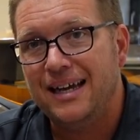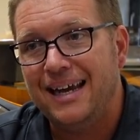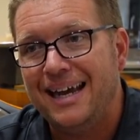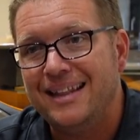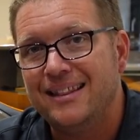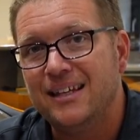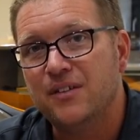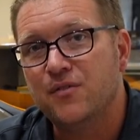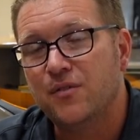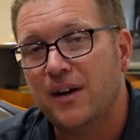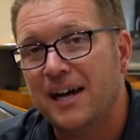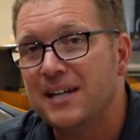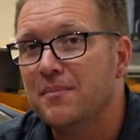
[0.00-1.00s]
and then
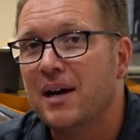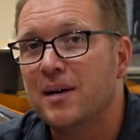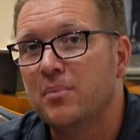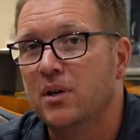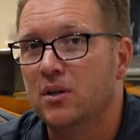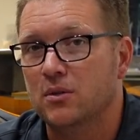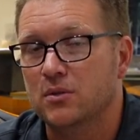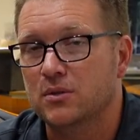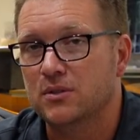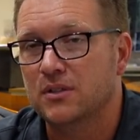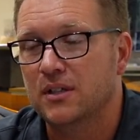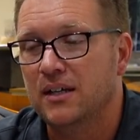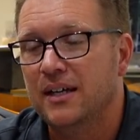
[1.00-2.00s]
find my
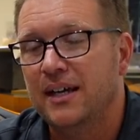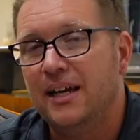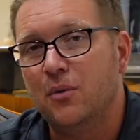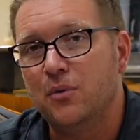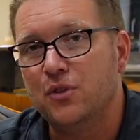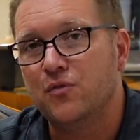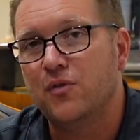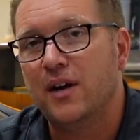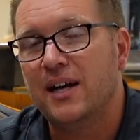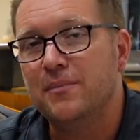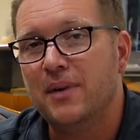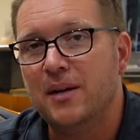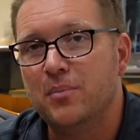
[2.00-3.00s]
post. And when you
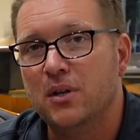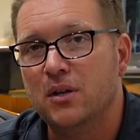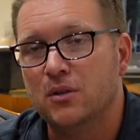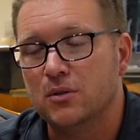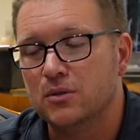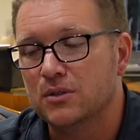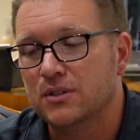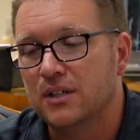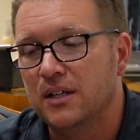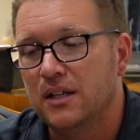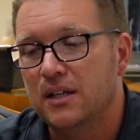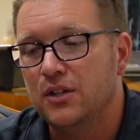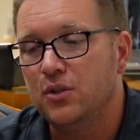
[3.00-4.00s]
find my post,
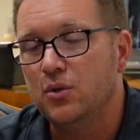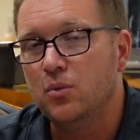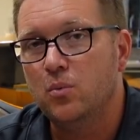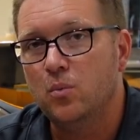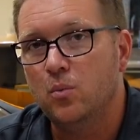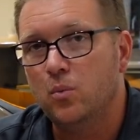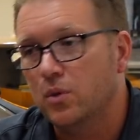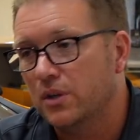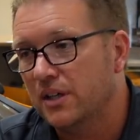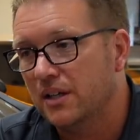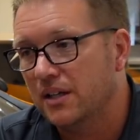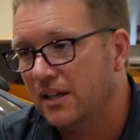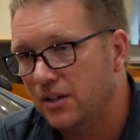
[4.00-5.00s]

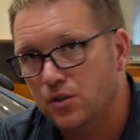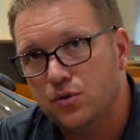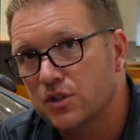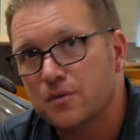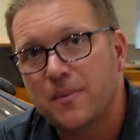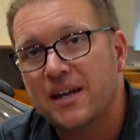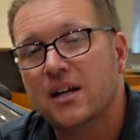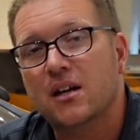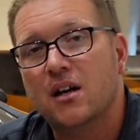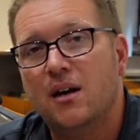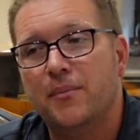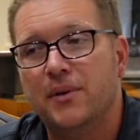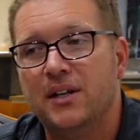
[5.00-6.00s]
you just make a
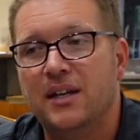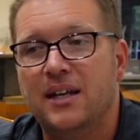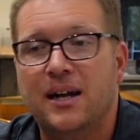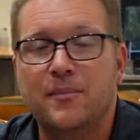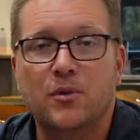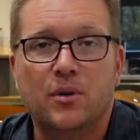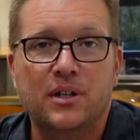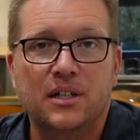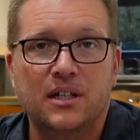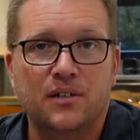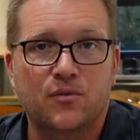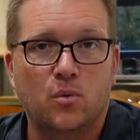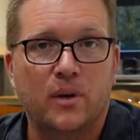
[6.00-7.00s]
comment, and I'm going to
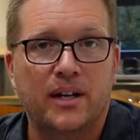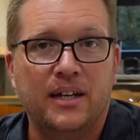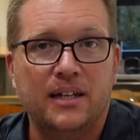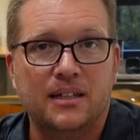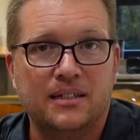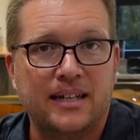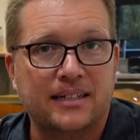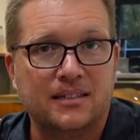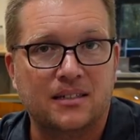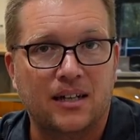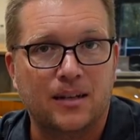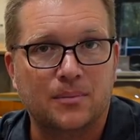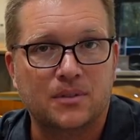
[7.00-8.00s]
give away taxi
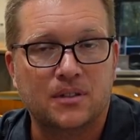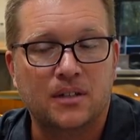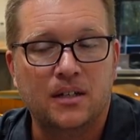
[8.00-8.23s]
laps.